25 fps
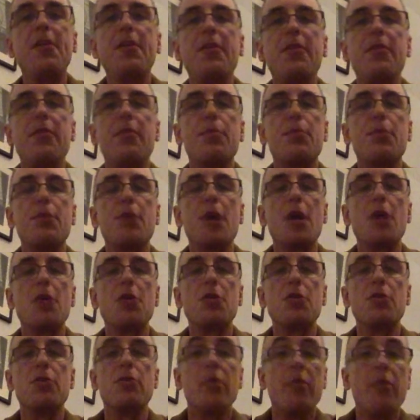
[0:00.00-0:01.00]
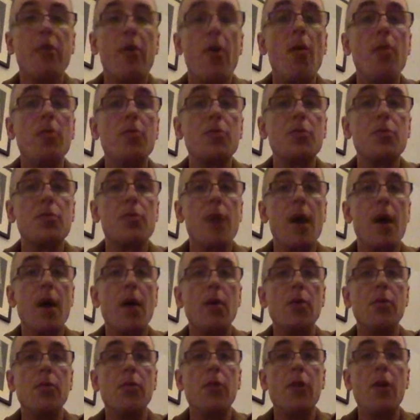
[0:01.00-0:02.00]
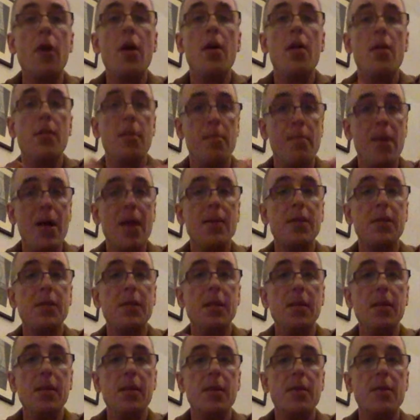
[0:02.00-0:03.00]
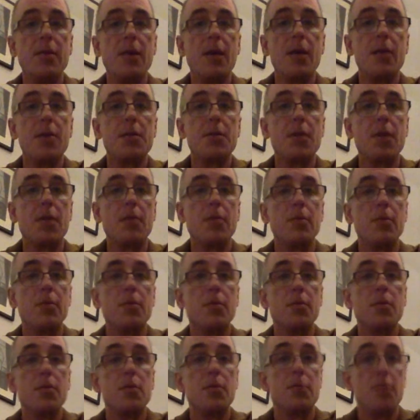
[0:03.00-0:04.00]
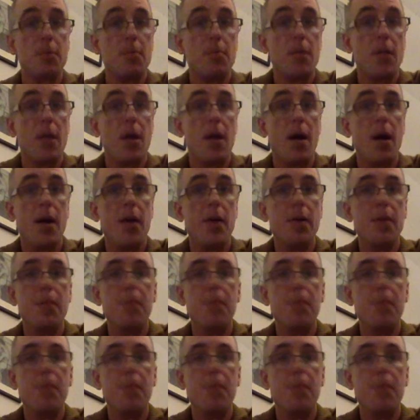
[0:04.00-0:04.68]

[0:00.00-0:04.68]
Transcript: of the production revolves around the melody that Donna Summer supplied.